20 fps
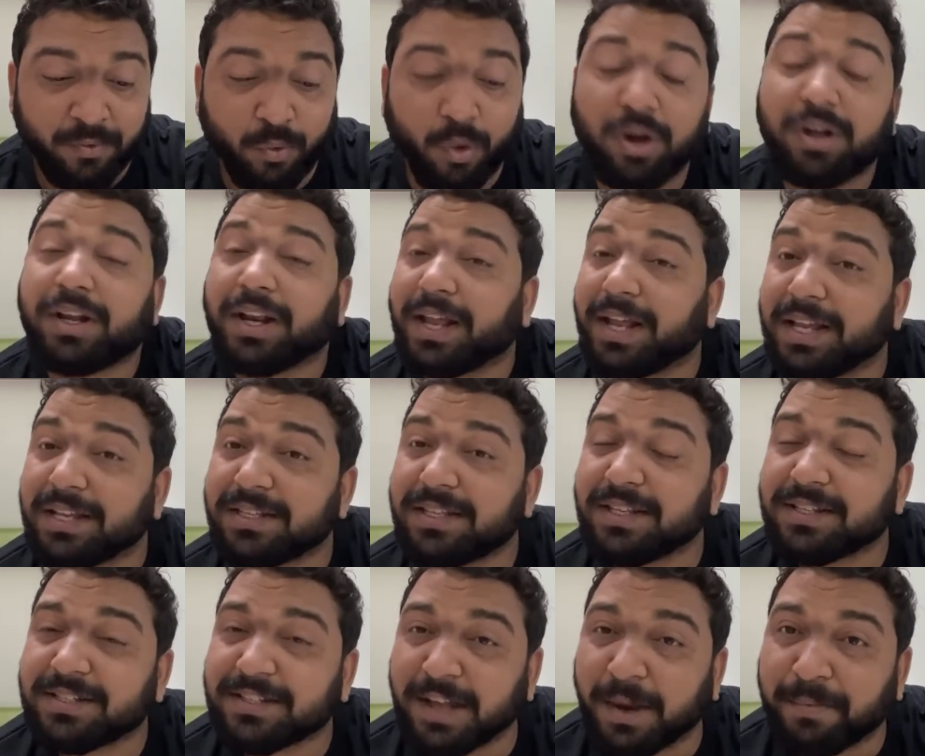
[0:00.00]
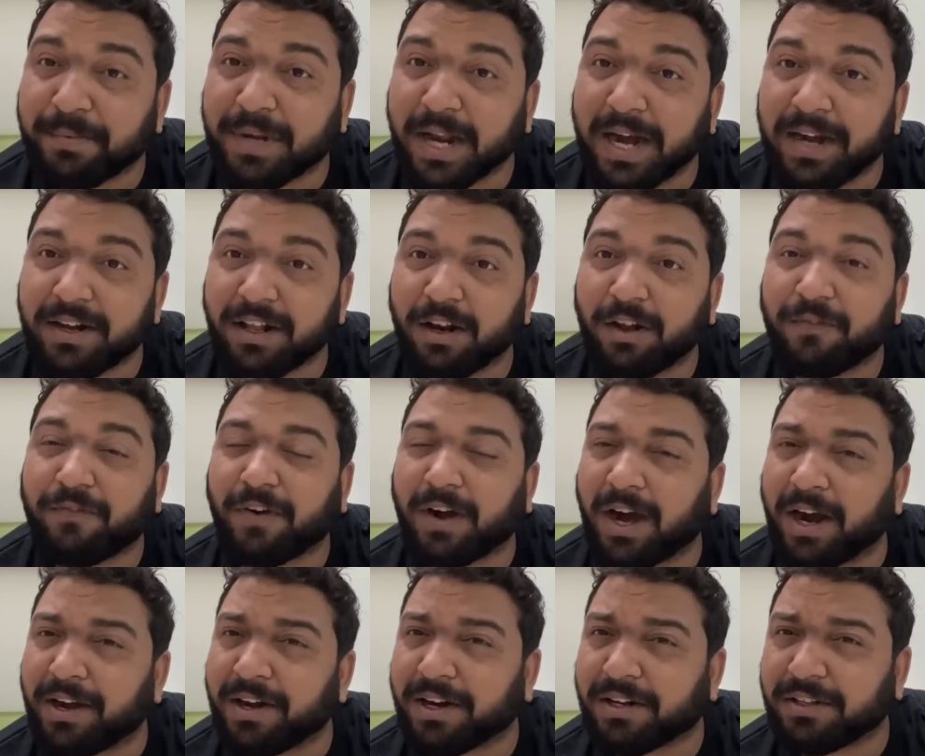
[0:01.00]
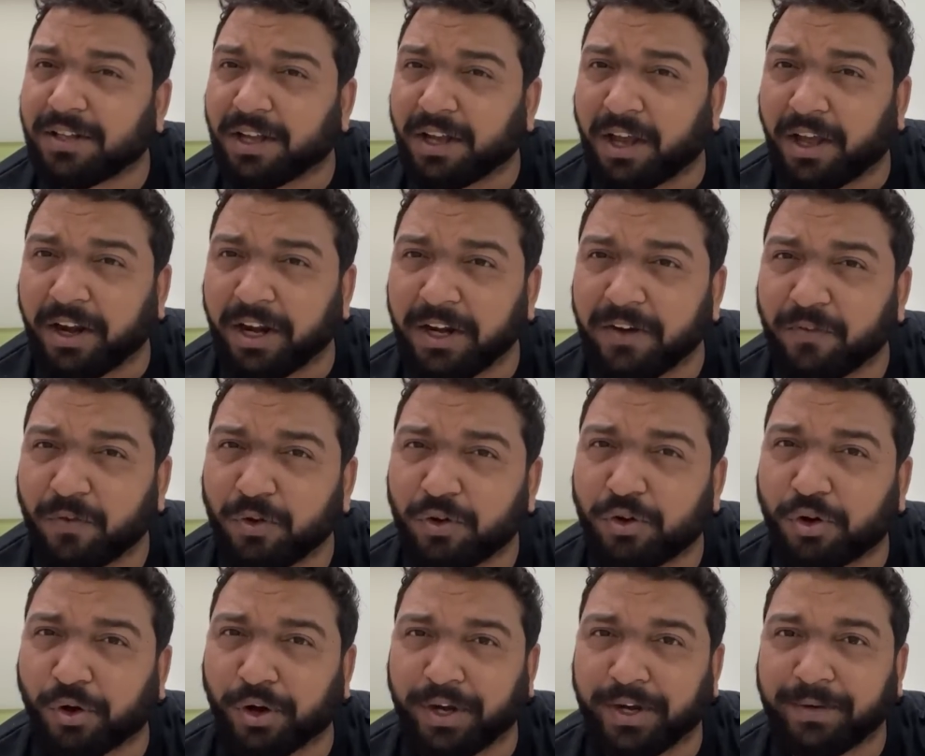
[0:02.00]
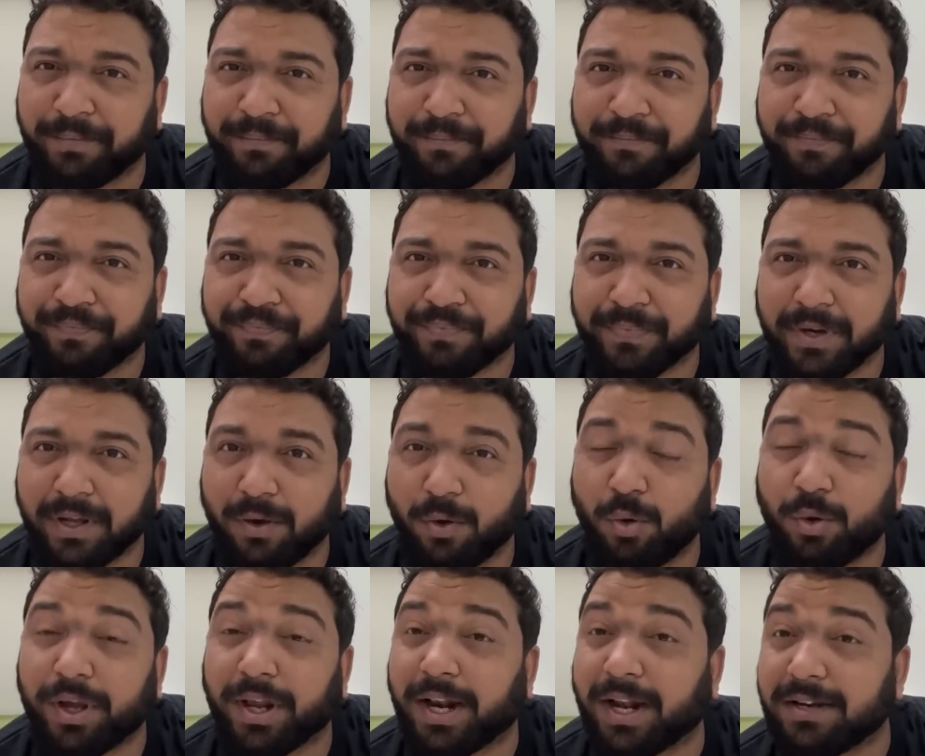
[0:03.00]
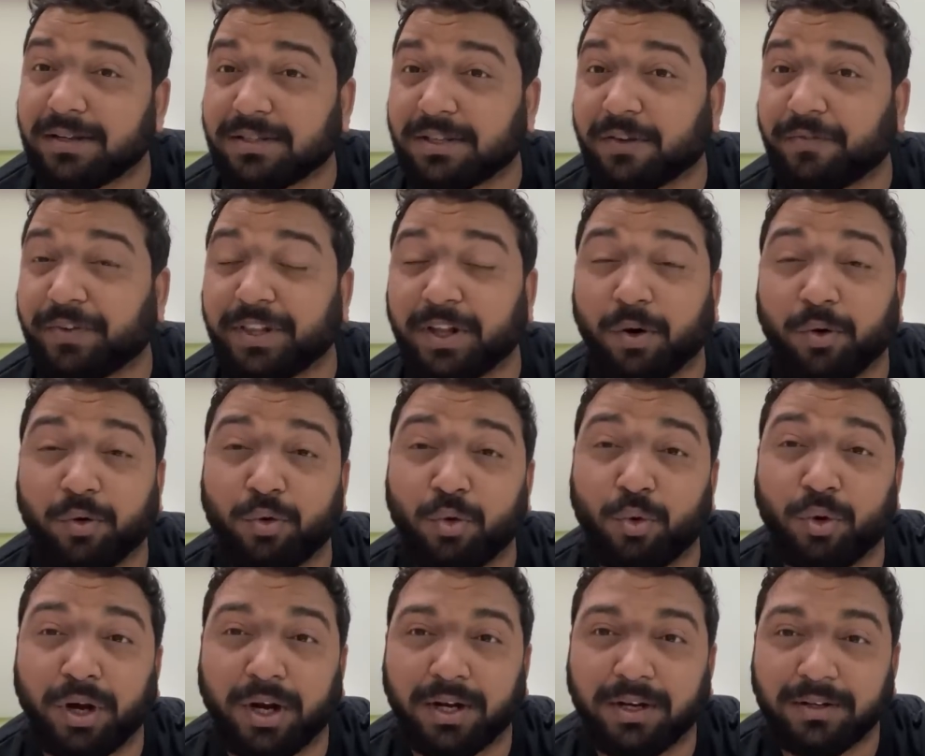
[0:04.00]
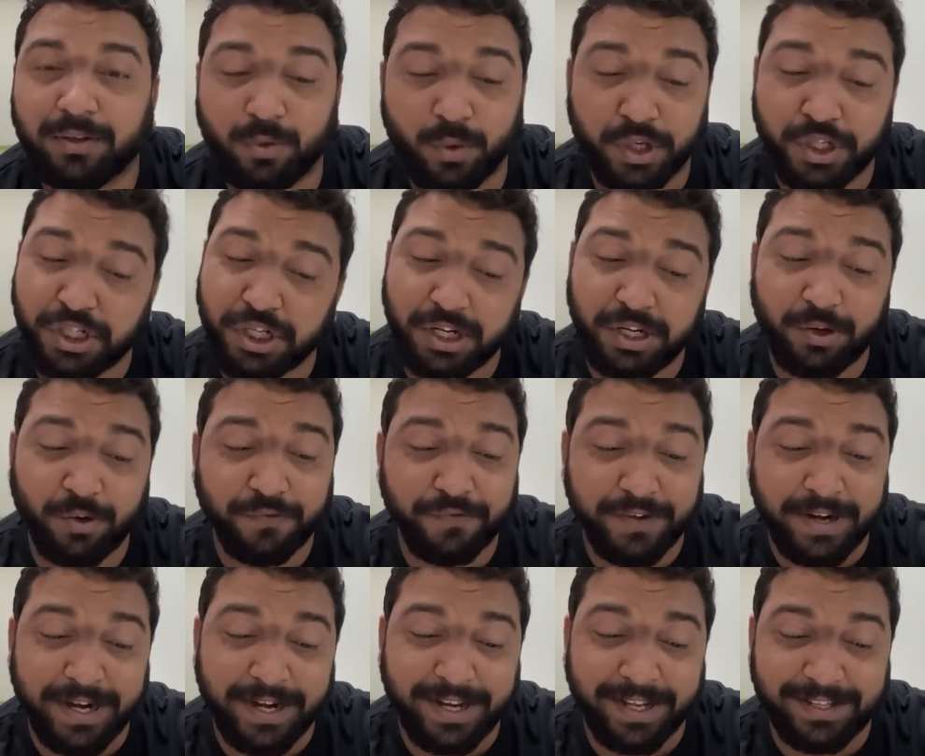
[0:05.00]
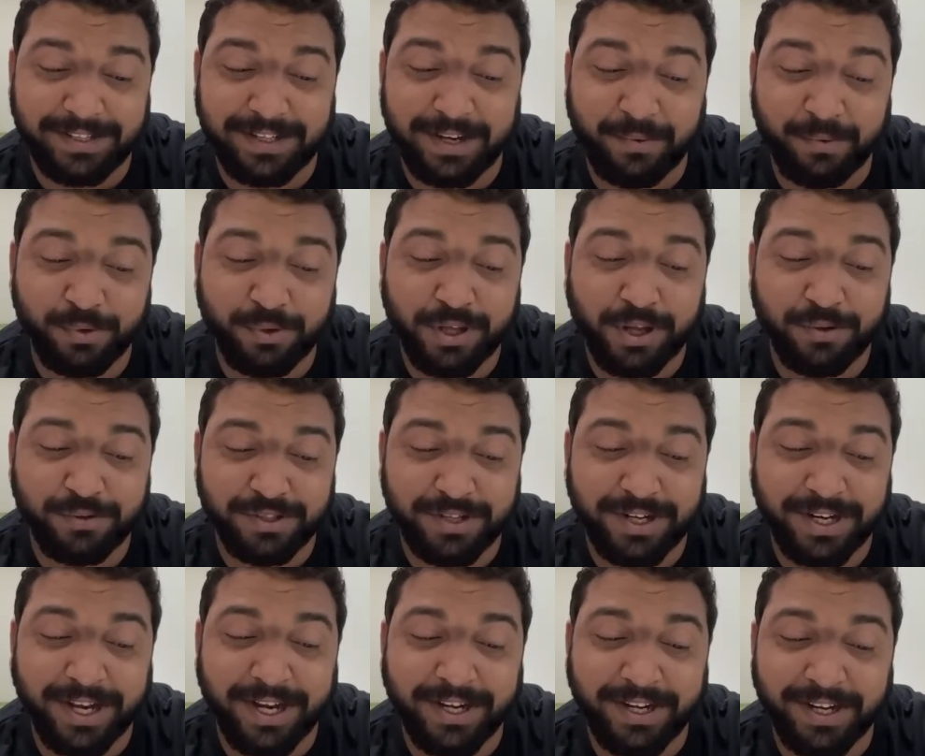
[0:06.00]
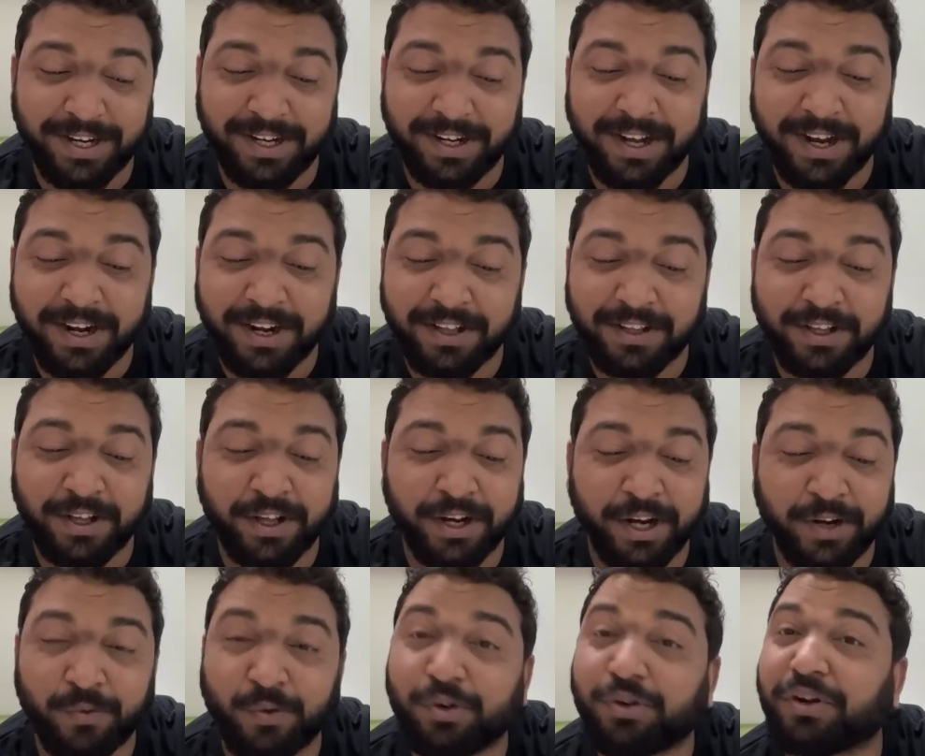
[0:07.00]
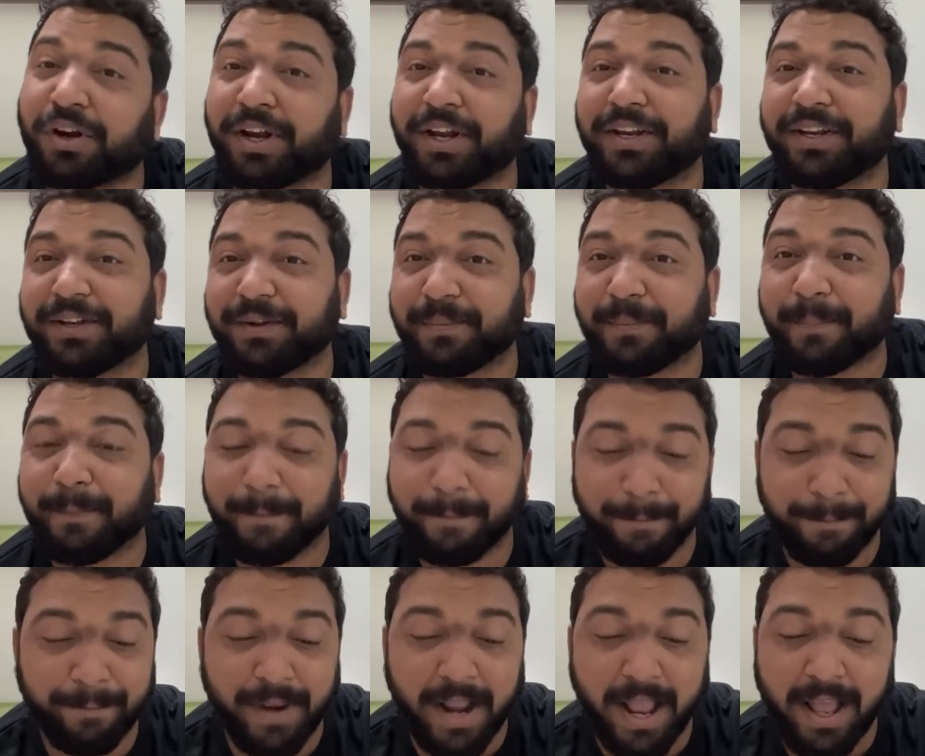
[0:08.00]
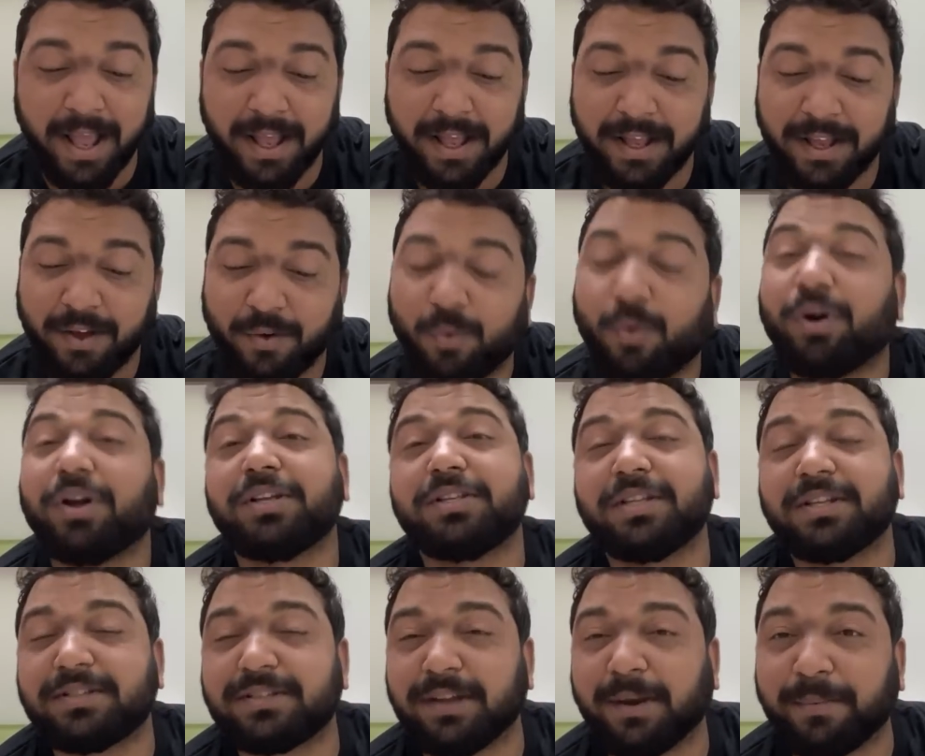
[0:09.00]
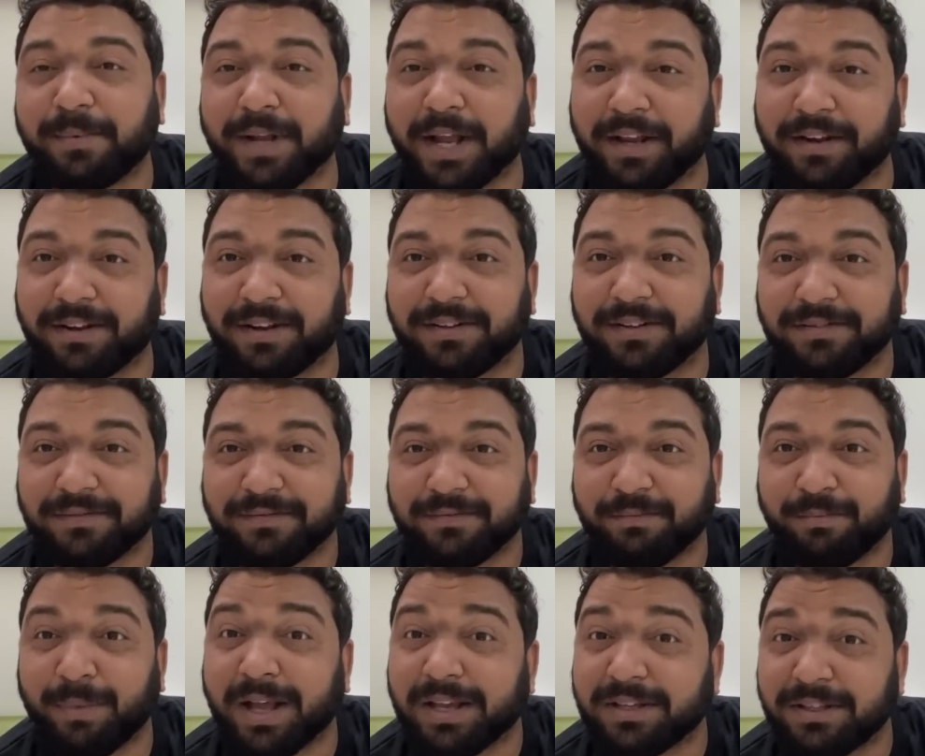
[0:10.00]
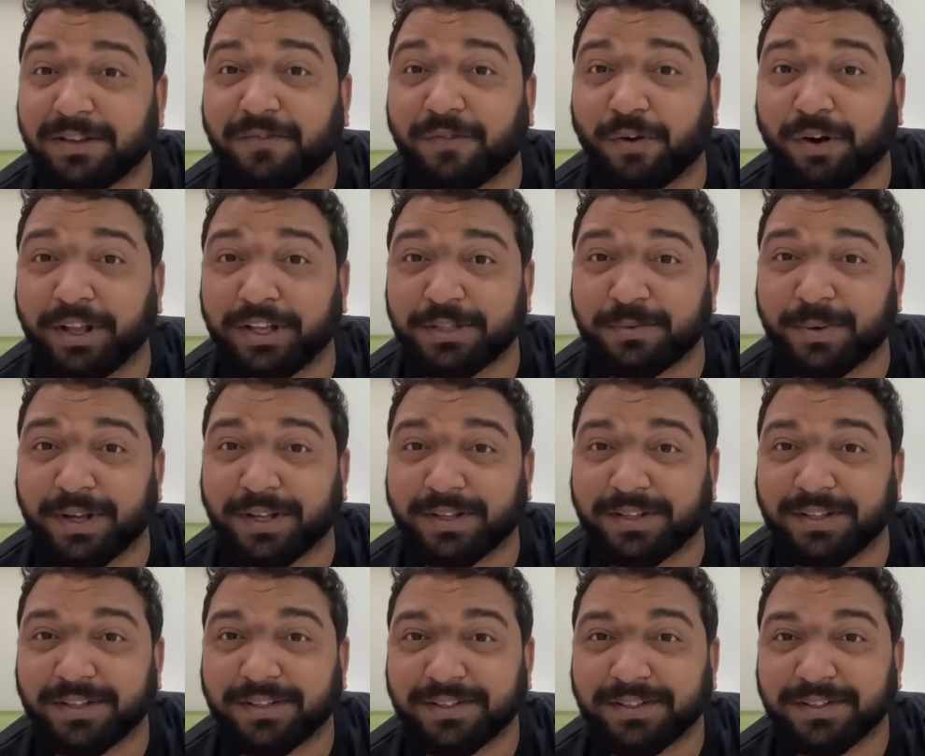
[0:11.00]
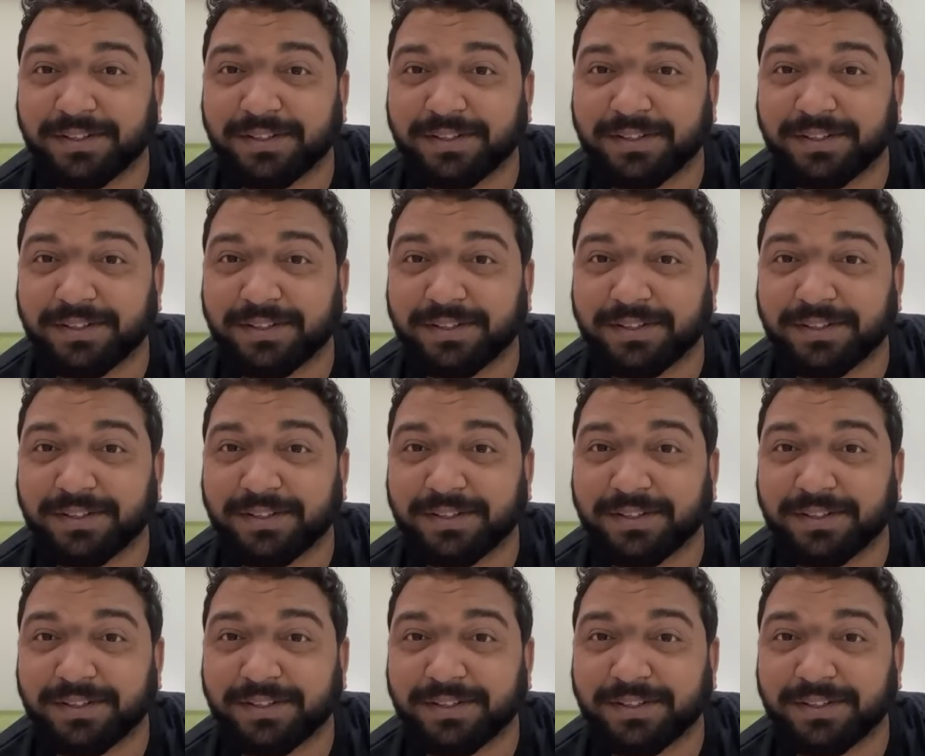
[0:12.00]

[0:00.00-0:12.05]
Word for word: What is the subtitle of Under the Greenwood Tree? Who can answer without Google? Question of NET exam 2019 Under the Greenwood Tree. What is the subtitle? Match the following matter.